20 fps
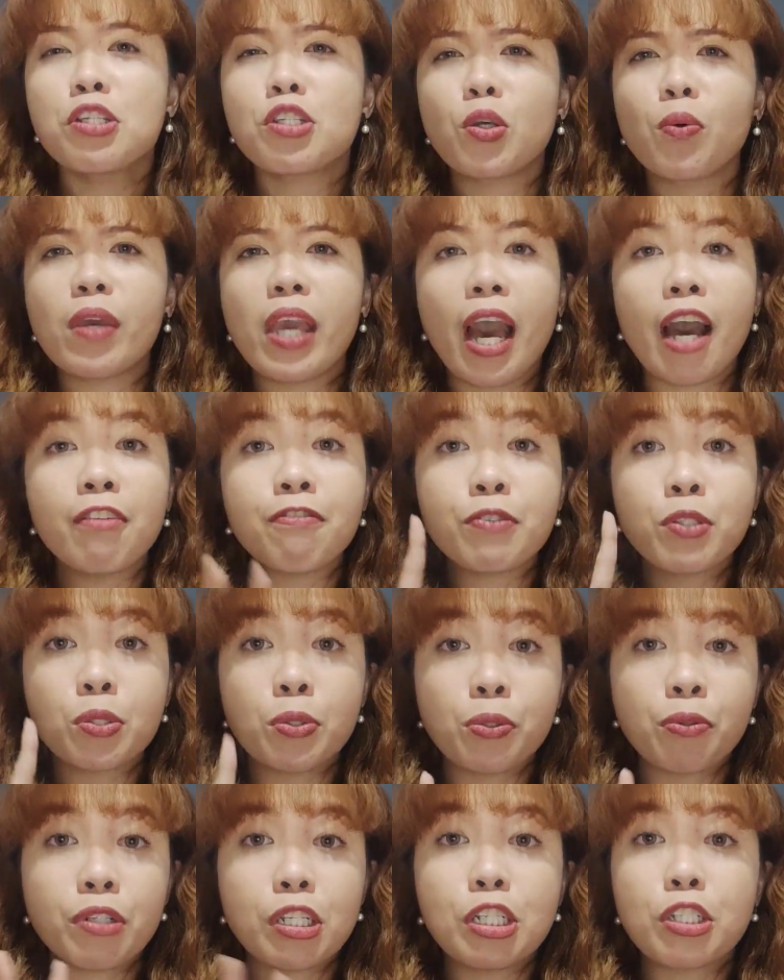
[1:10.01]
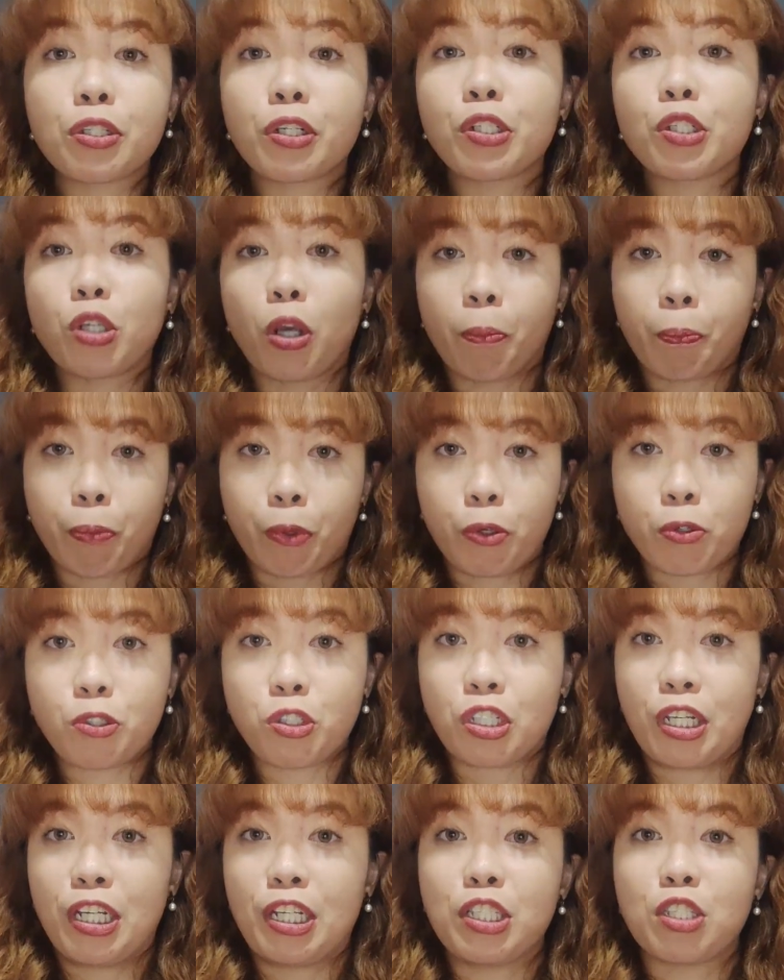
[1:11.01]
So we have two research
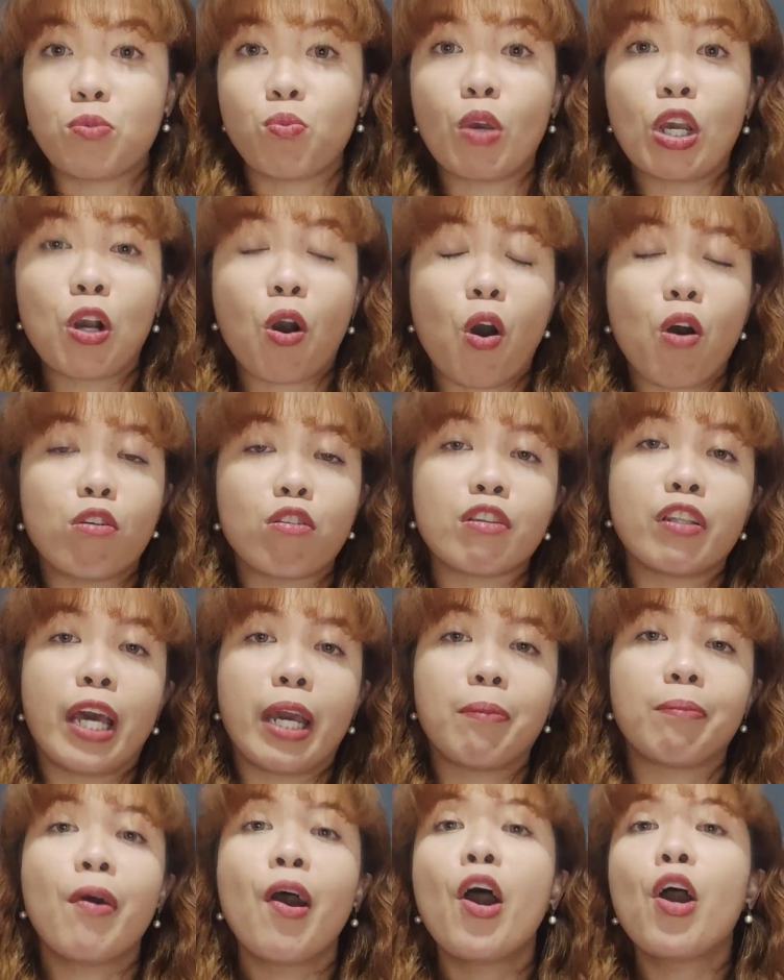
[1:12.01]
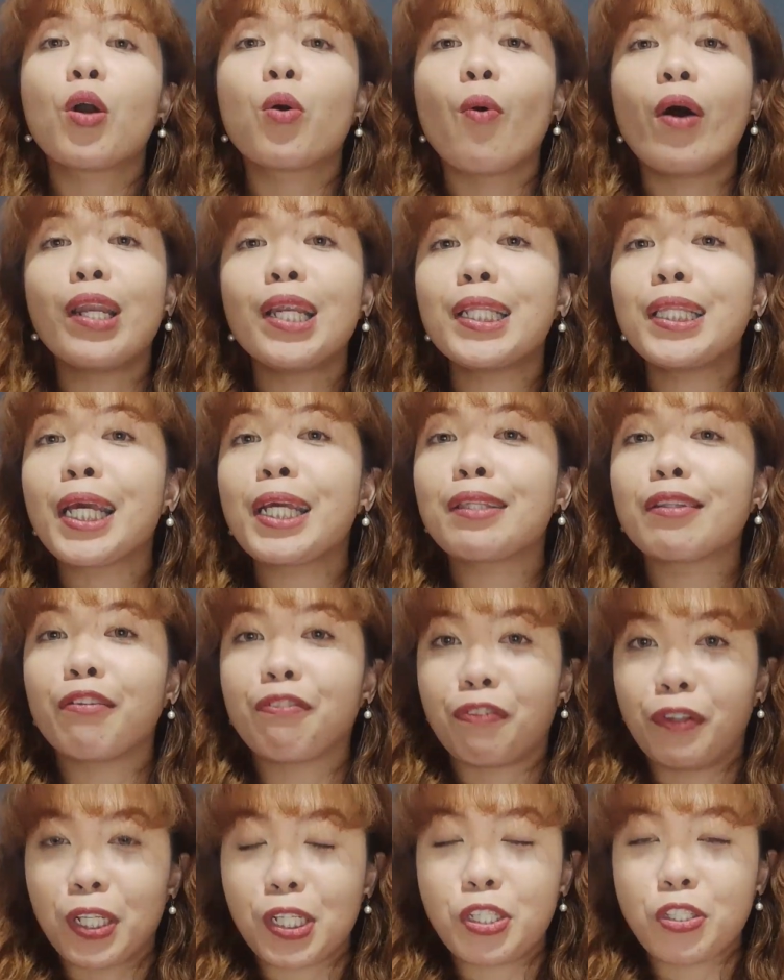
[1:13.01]
approaches. We call them
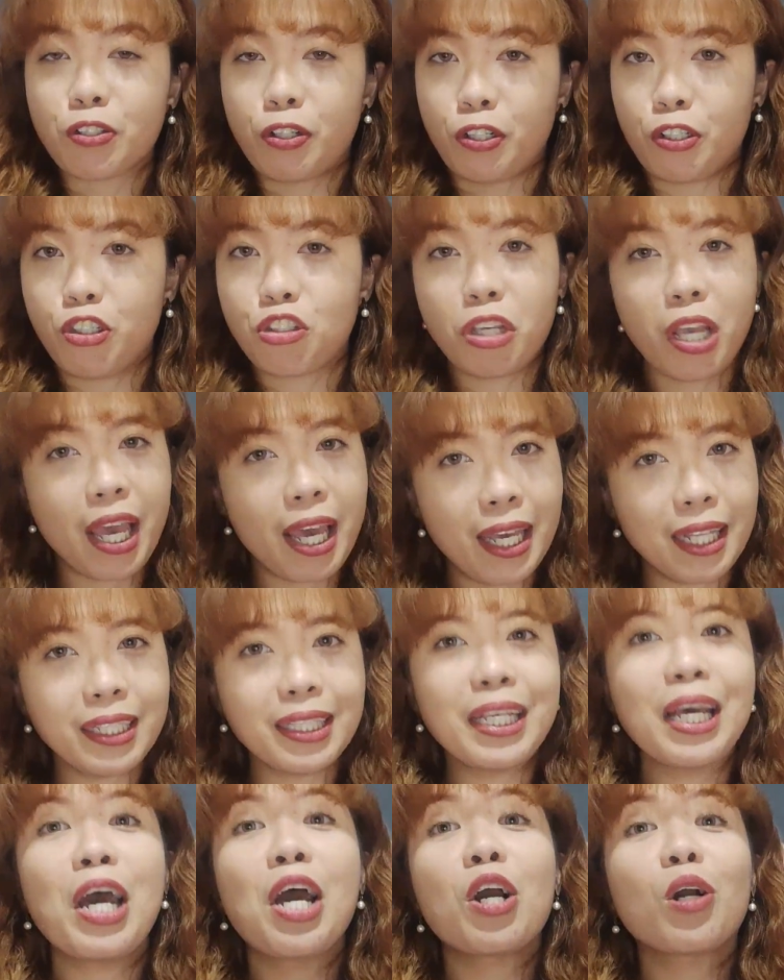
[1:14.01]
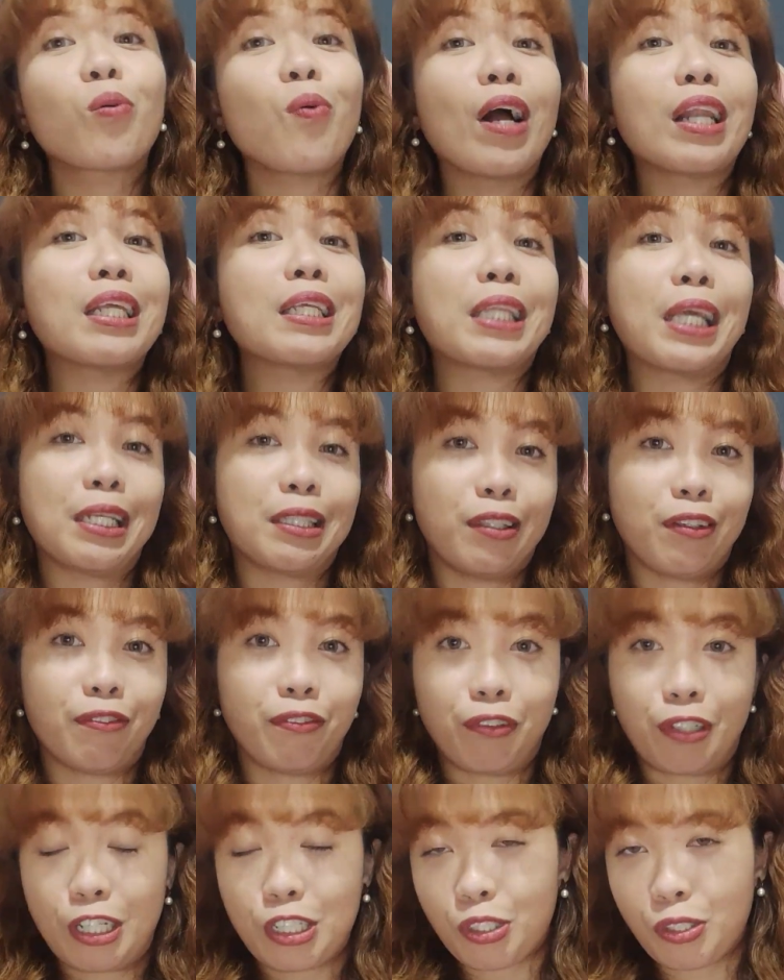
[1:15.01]
quantitative research and
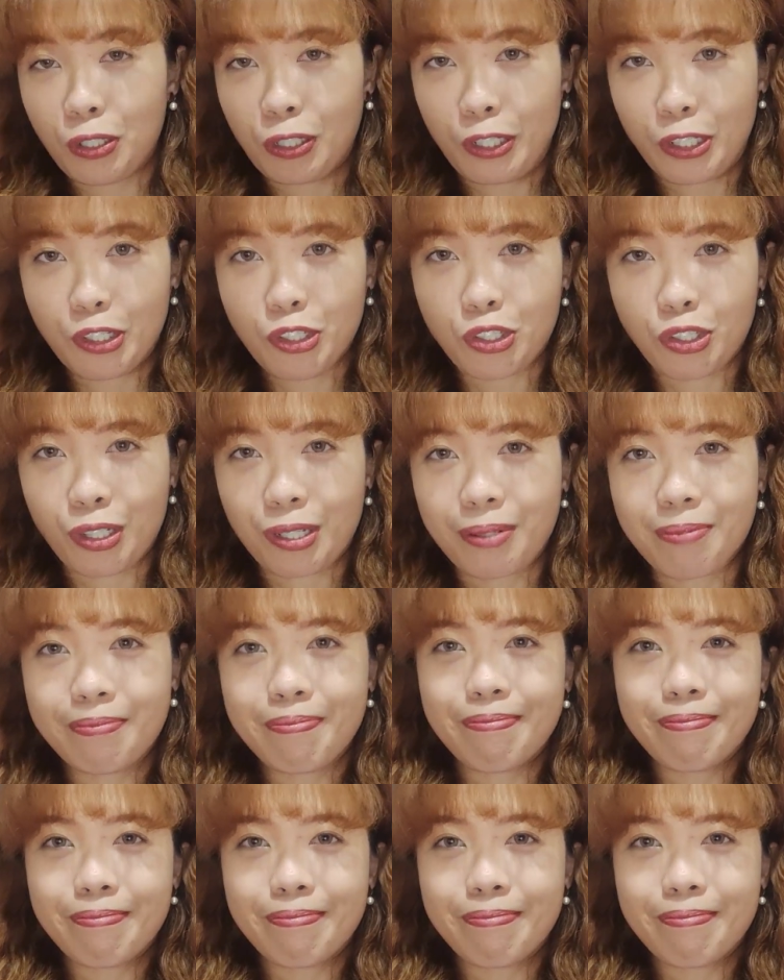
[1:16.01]
qualitative research.